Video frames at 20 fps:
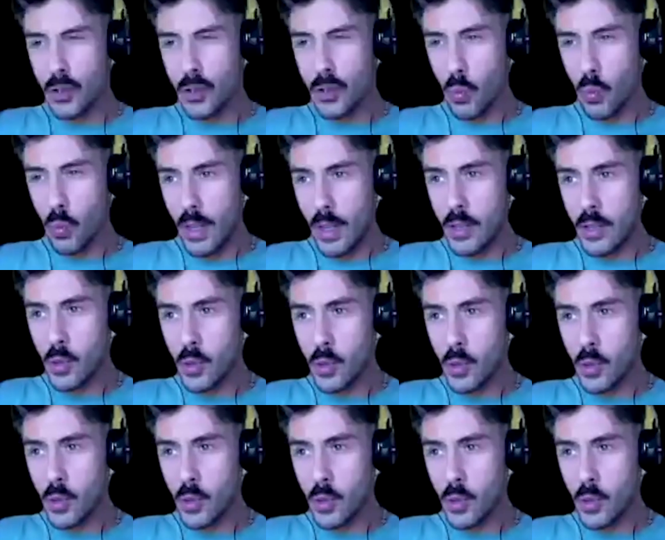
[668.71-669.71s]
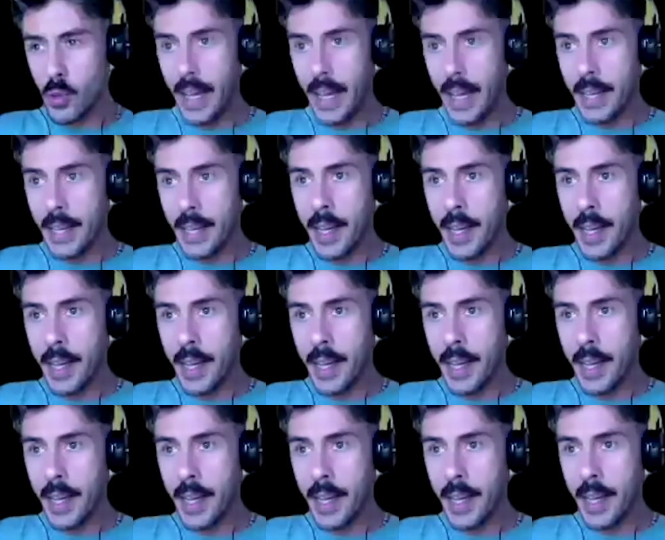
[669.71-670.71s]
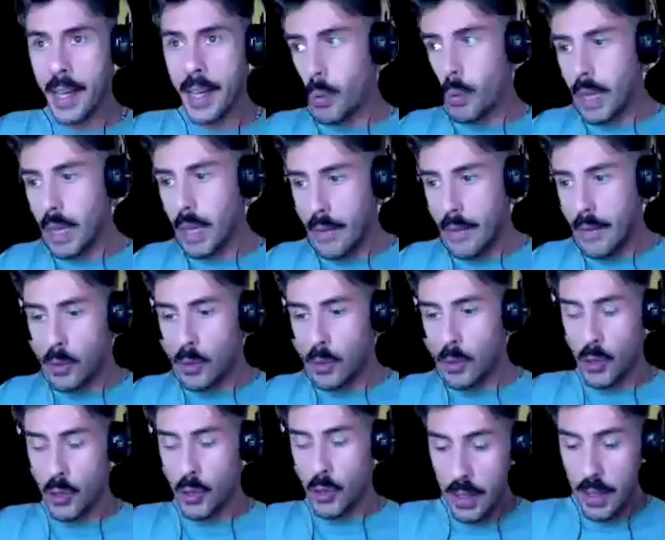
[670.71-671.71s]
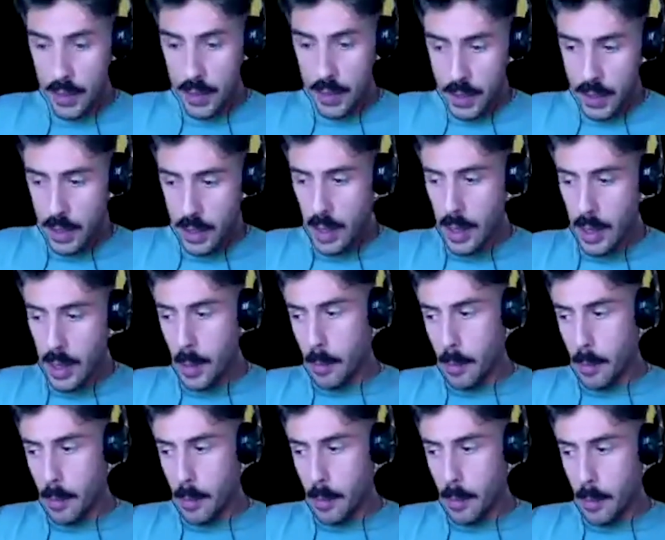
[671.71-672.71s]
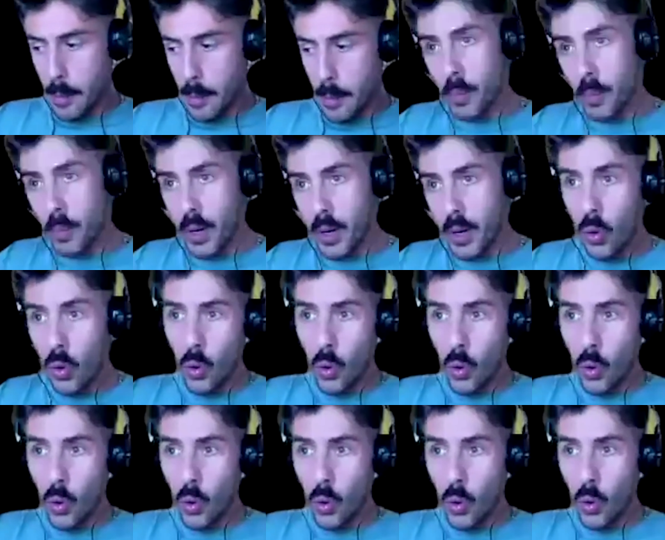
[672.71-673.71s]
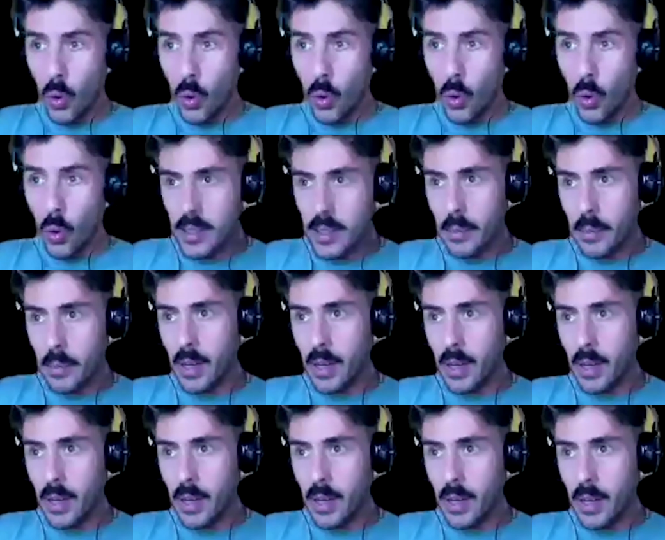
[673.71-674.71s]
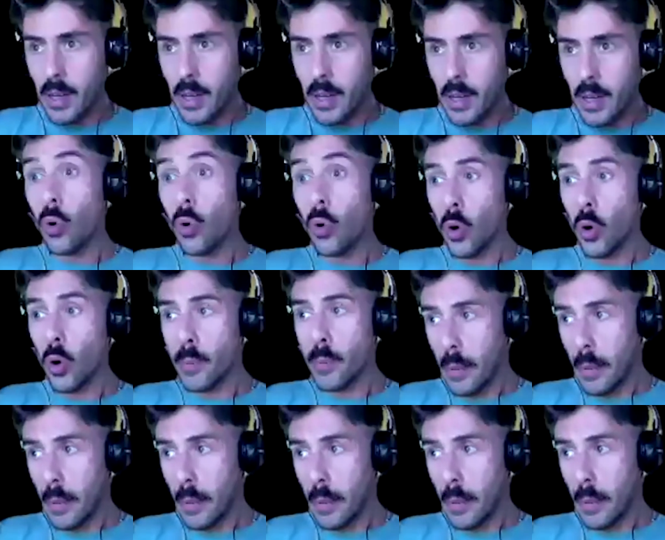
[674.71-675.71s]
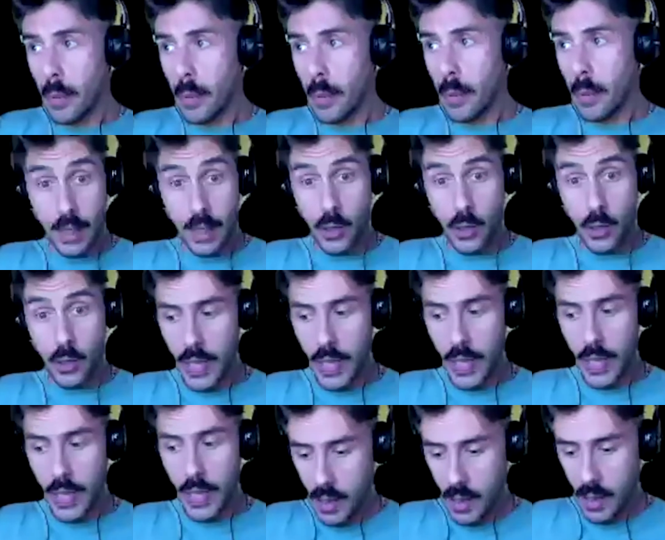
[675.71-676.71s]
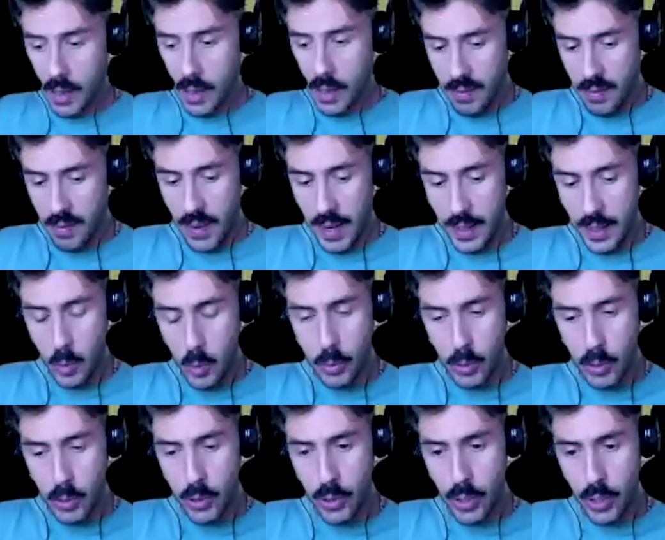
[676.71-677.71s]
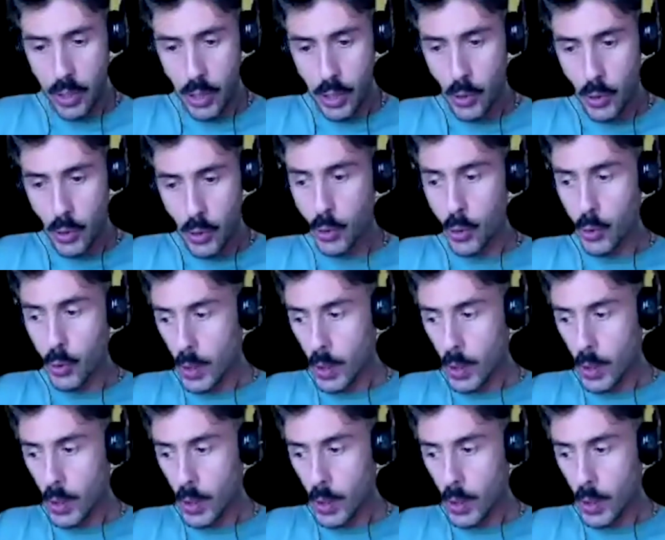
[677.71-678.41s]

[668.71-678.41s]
Once we know that, probably we will have to shift back to normal or something similar to normal, or maybe have to be creative and find opportunity to